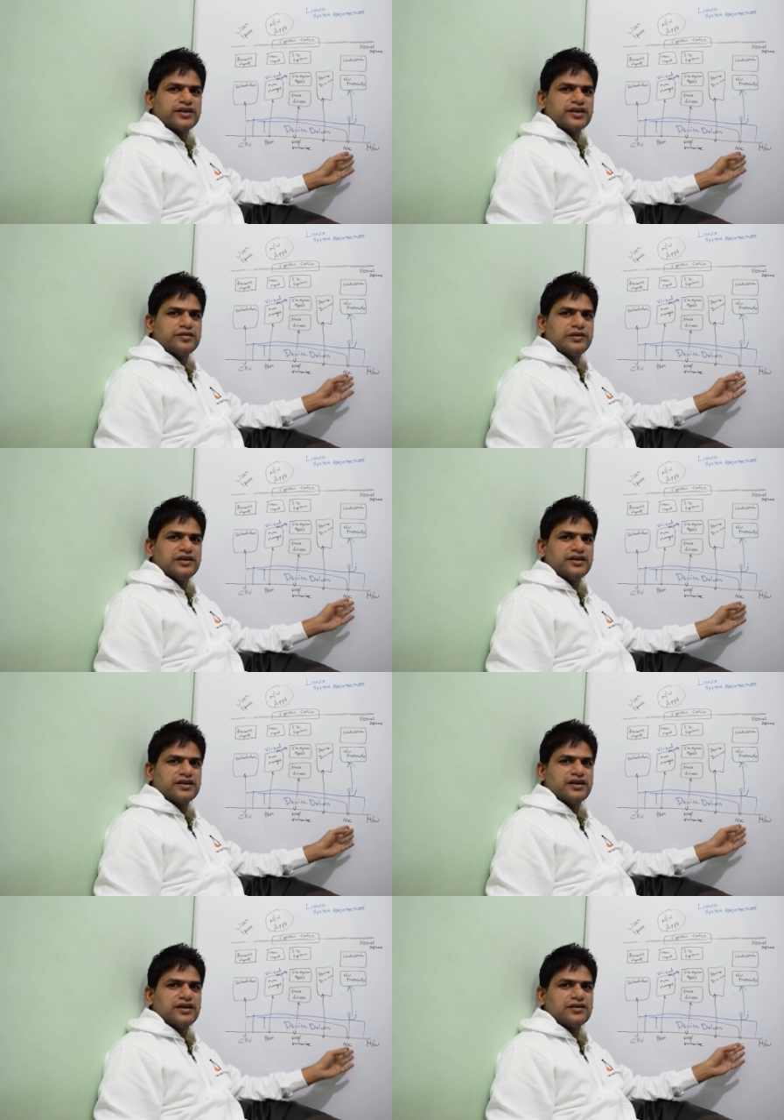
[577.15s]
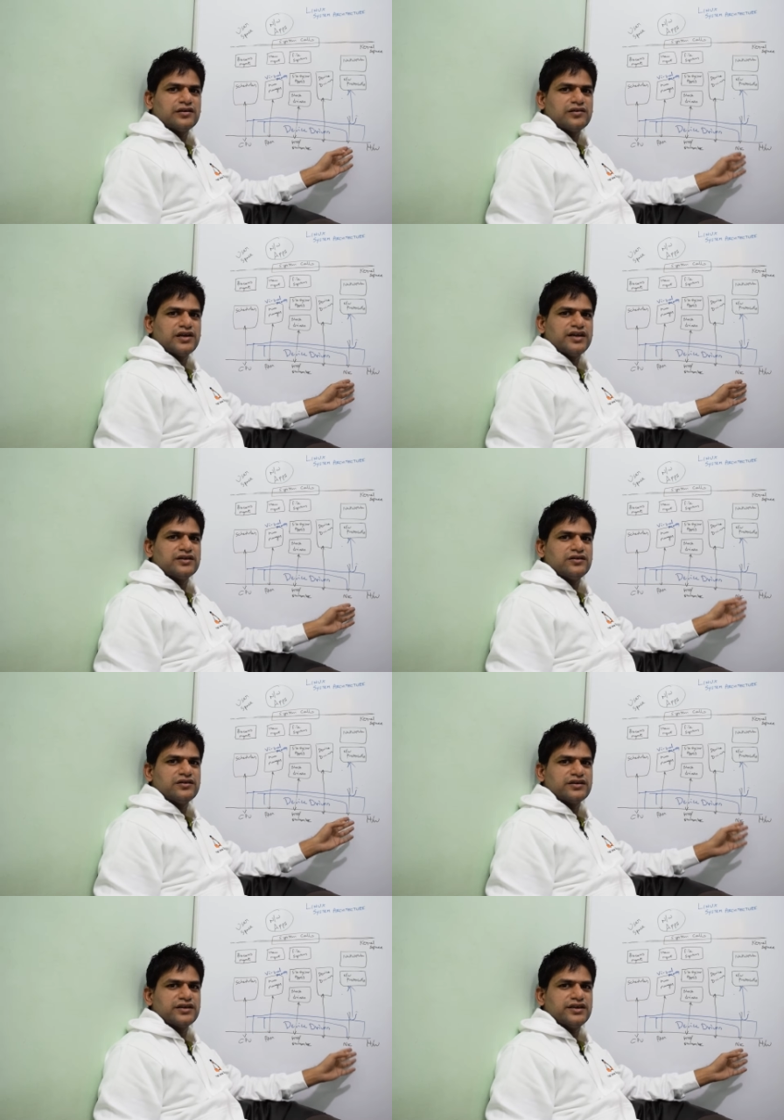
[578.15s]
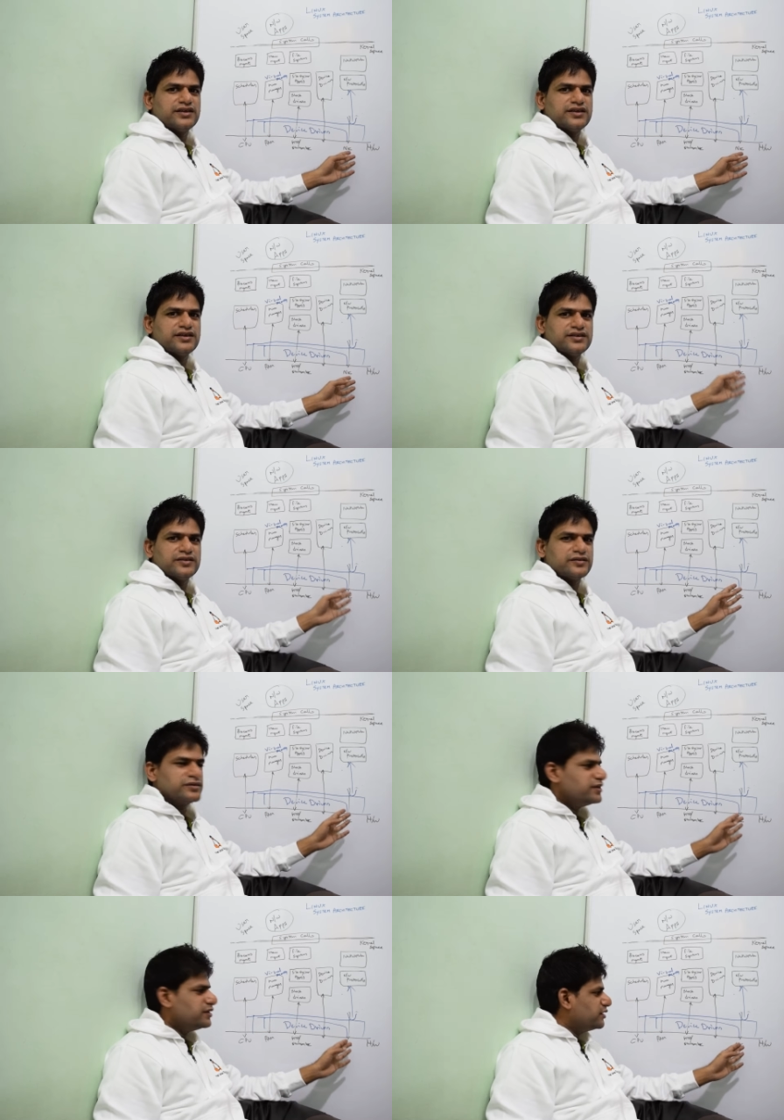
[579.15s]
It can be a NIC card or a line card or anything as well. So